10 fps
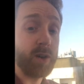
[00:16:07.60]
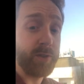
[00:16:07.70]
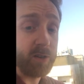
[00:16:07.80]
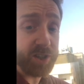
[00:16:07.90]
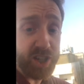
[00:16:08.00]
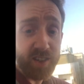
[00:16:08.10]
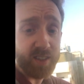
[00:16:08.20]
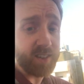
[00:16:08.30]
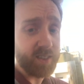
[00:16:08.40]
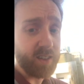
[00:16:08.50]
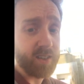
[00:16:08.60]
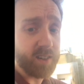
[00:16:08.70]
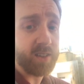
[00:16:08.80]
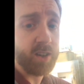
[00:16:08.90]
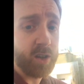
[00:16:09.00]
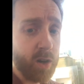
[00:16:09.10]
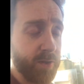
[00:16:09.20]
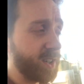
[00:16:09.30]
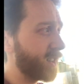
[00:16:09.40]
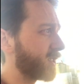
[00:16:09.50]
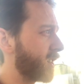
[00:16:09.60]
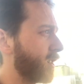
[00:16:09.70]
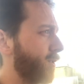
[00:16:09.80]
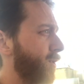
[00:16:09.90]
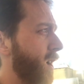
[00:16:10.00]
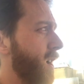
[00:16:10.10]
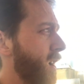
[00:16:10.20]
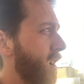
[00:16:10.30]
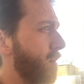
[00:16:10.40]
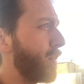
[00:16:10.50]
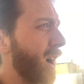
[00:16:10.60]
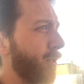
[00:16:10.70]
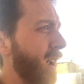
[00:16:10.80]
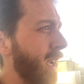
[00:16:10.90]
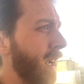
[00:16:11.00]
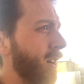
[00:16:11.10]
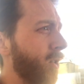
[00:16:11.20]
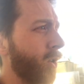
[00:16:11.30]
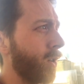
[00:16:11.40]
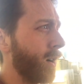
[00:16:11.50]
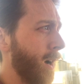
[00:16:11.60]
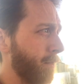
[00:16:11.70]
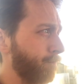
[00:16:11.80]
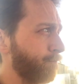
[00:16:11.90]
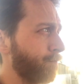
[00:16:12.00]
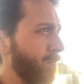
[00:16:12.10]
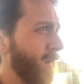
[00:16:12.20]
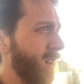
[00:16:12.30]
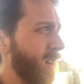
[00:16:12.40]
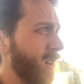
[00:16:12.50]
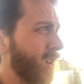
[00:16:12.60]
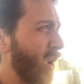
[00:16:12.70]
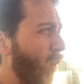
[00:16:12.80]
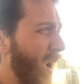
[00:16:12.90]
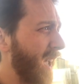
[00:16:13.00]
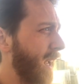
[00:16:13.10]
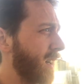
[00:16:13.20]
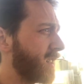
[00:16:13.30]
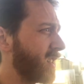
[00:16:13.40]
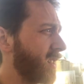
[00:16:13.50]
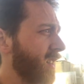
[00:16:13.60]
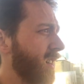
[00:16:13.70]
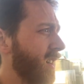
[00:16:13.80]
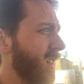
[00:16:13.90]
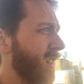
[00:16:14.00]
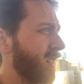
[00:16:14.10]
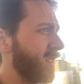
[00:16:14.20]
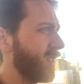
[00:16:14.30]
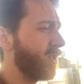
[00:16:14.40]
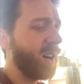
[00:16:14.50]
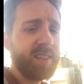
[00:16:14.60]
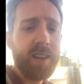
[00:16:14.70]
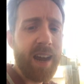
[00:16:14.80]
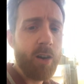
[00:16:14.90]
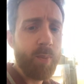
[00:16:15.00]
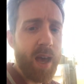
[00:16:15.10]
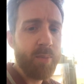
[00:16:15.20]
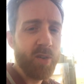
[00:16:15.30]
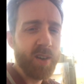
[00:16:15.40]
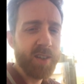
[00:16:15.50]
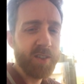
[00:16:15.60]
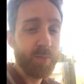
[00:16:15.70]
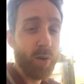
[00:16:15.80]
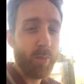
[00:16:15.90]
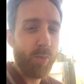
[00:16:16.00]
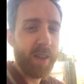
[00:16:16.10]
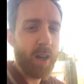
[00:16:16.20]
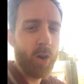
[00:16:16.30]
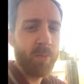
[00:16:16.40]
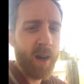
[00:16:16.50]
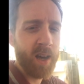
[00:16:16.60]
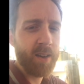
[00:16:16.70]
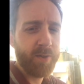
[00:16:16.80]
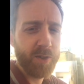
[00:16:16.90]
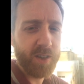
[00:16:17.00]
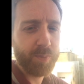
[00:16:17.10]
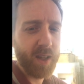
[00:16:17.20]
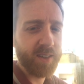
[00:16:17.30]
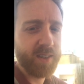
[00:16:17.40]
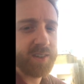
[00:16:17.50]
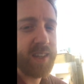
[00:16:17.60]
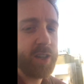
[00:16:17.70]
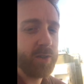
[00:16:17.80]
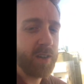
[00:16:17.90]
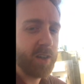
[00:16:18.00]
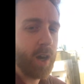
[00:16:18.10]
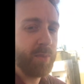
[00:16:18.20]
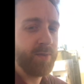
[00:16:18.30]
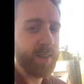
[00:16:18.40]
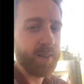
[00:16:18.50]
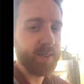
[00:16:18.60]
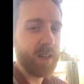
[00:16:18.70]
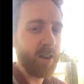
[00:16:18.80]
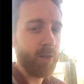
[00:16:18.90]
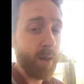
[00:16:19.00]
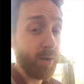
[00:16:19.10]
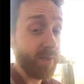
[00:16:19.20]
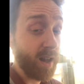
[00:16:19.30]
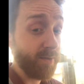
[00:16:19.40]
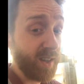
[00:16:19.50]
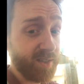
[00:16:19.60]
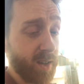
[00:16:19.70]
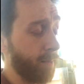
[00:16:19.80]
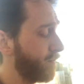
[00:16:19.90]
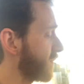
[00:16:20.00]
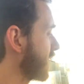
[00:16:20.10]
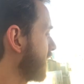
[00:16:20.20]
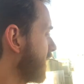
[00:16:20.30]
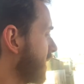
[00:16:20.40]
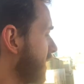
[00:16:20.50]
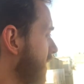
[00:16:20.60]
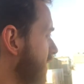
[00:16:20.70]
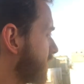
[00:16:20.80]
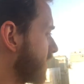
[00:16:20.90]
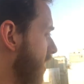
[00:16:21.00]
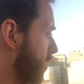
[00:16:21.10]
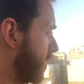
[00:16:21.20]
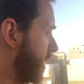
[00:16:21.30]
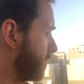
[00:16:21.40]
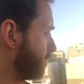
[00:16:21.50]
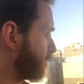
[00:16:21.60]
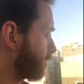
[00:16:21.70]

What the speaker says: or if you're a GCC citizen, Gulf citizen of Bahrain or Kuwait, the United Arab Emirates, probably Oman, a few of these places, then you can come and visit Saudi Arabia without a visa. So,